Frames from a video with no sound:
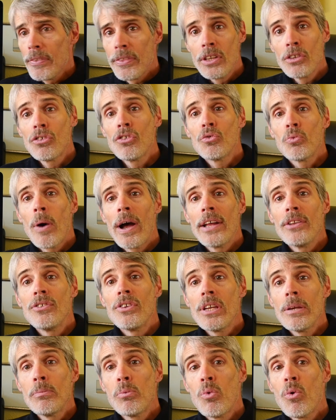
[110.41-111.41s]
This is why
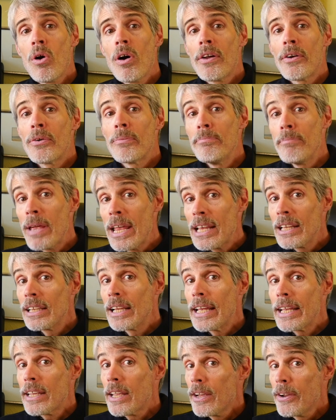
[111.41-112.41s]
deep water, main
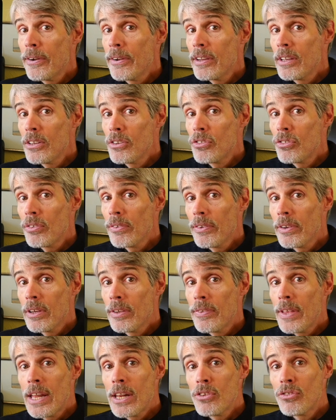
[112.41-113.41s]
lake areas,
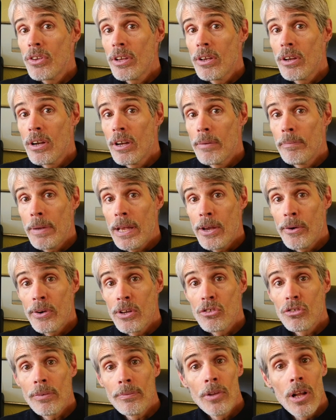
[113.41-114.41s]
that is,
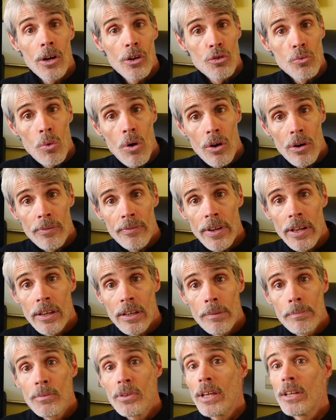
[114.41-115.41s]
areas of large water
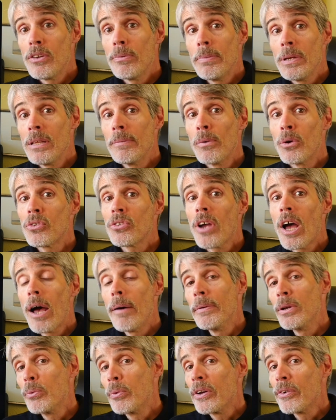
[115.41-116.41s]
volume, tend to be the most
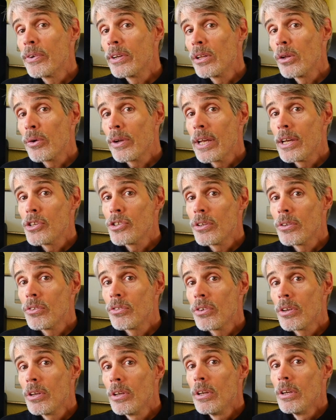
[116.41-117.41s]
common wintering locations.